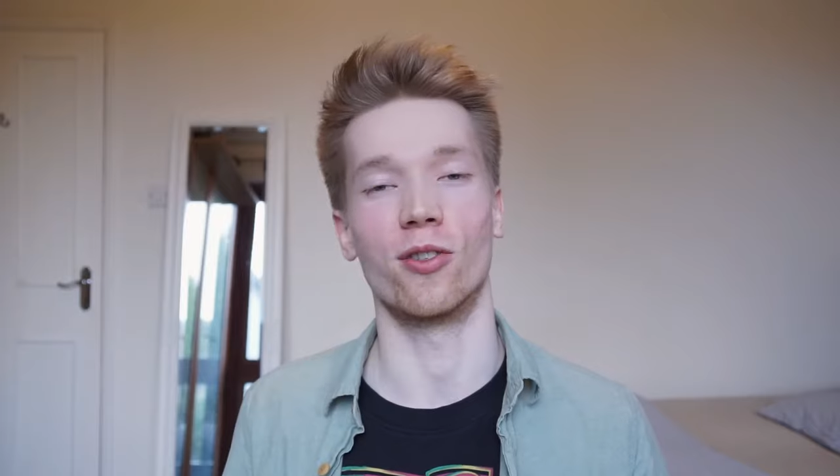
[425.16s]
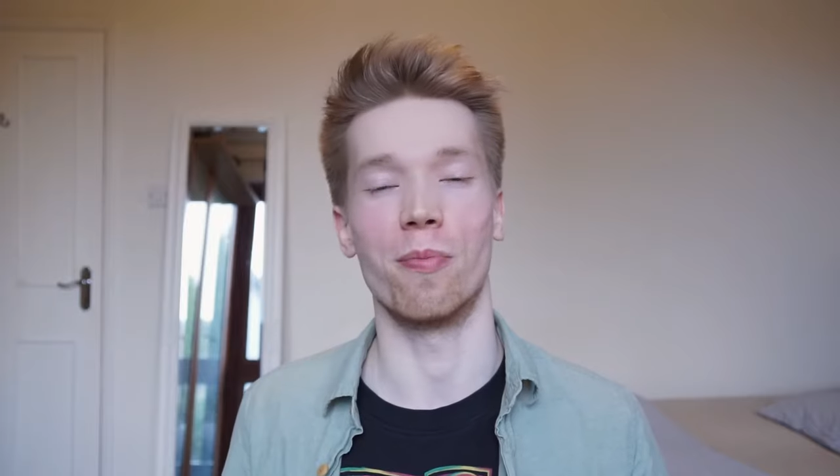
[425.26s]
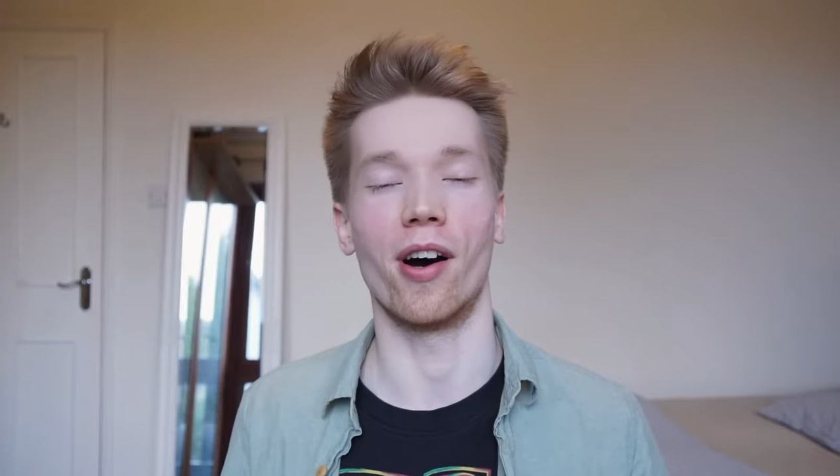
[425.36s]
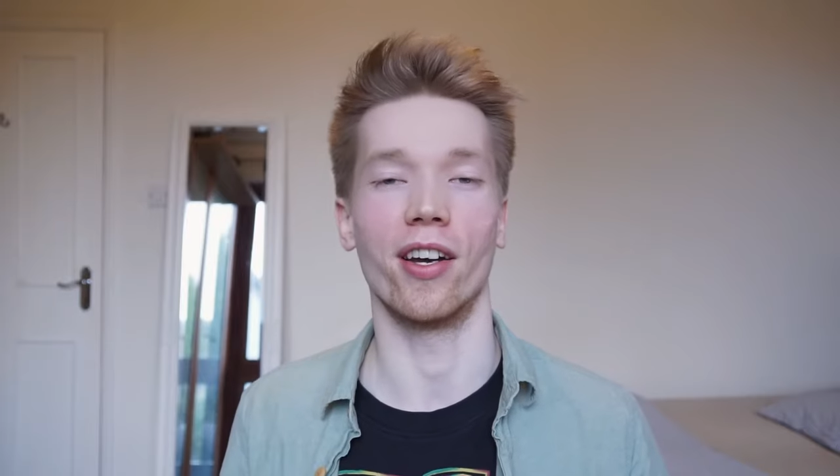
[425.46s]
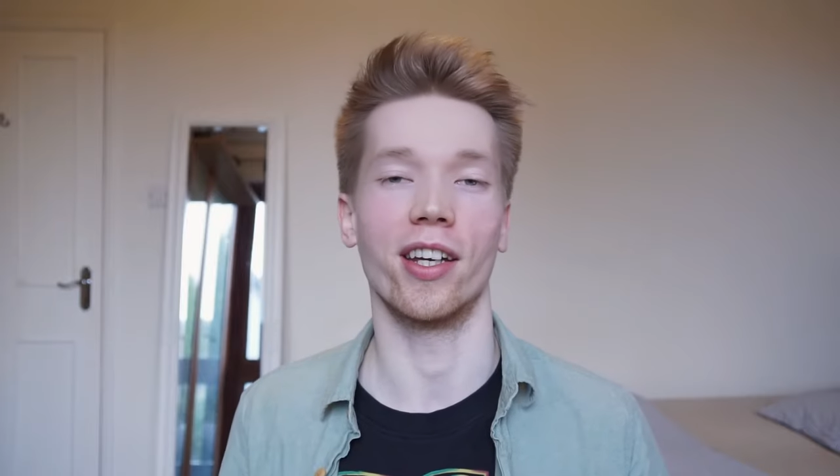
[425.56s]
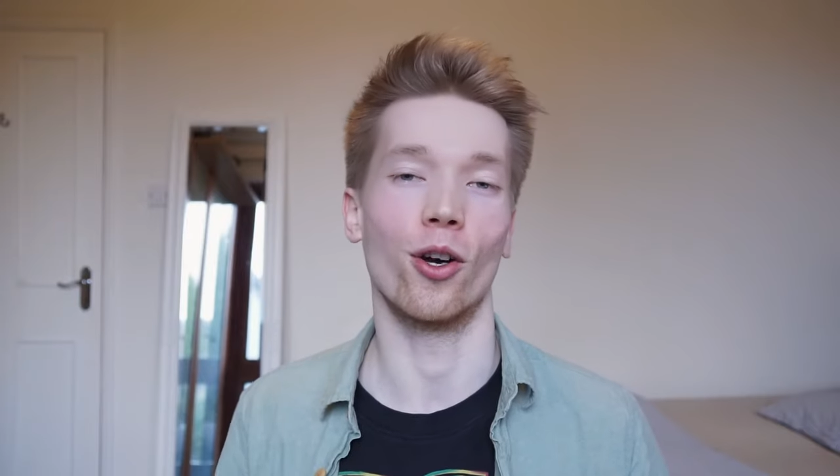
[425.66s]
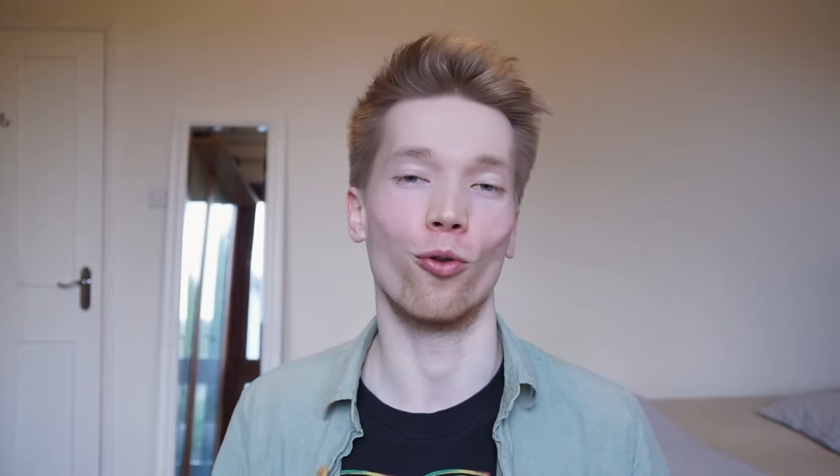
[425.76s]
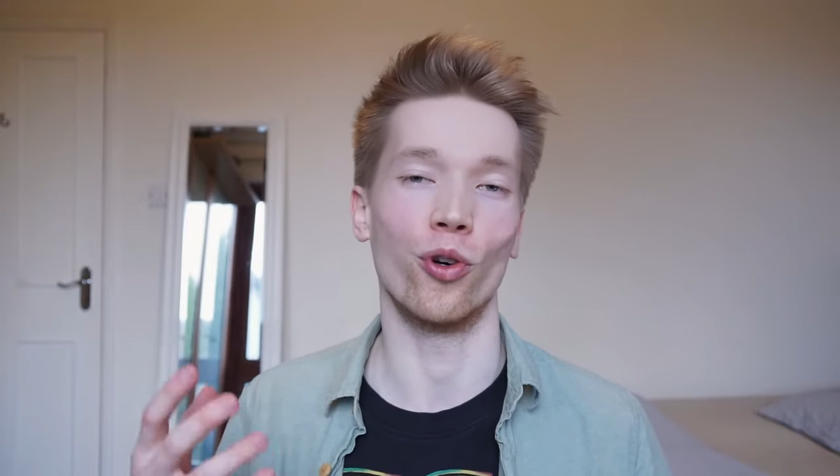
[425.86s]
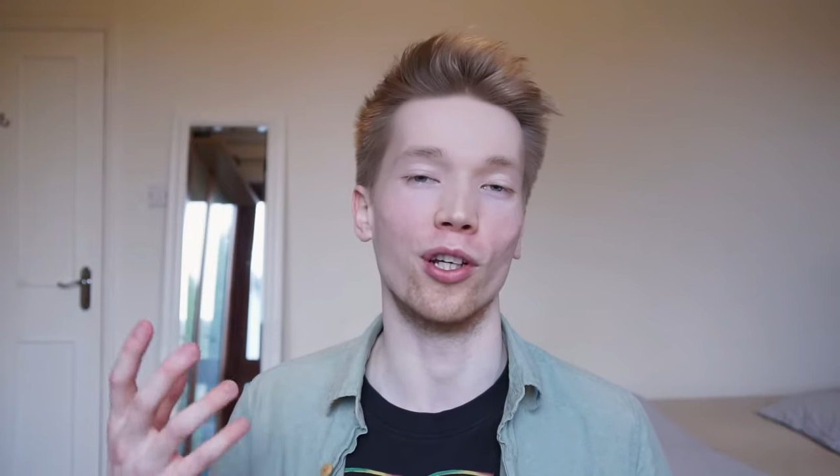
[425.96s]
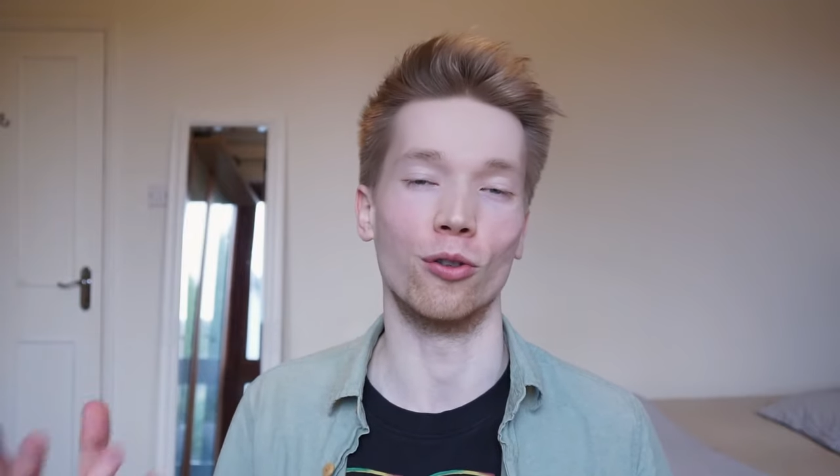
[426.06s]
to buy a
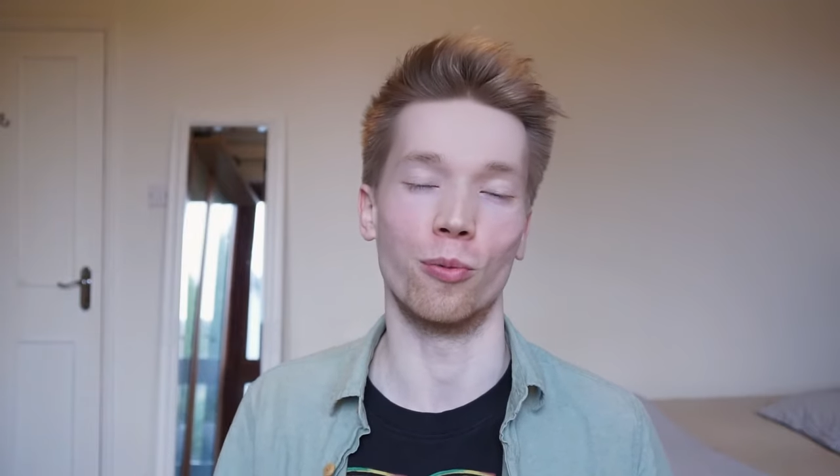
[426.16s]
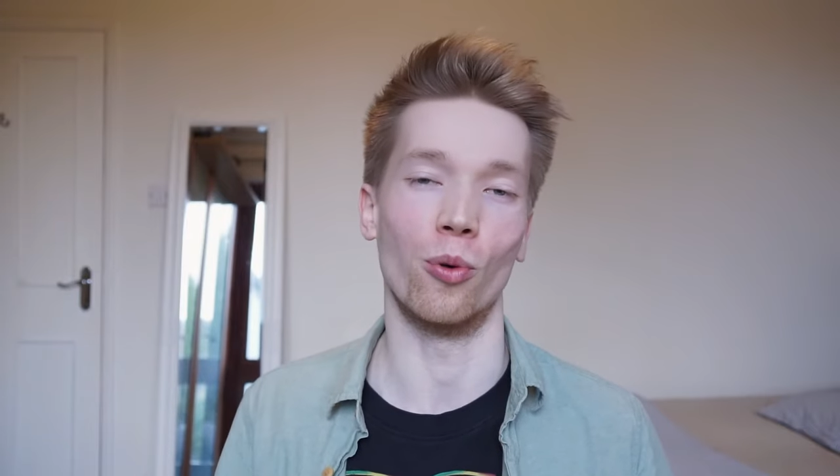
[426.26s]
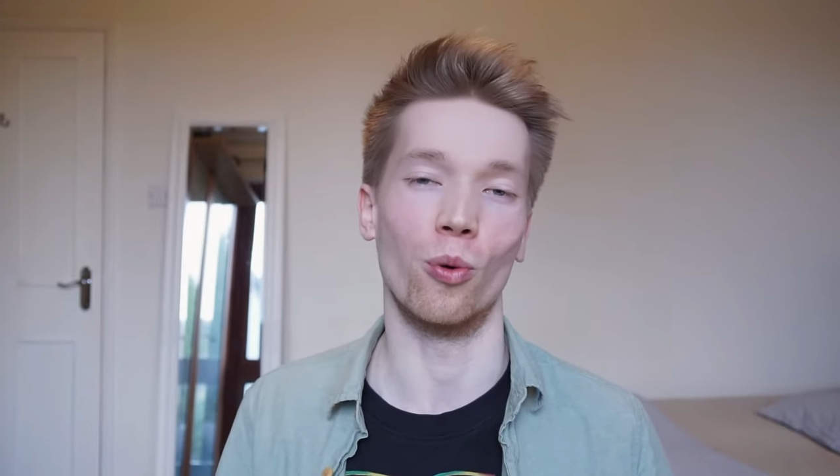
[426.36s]
reusable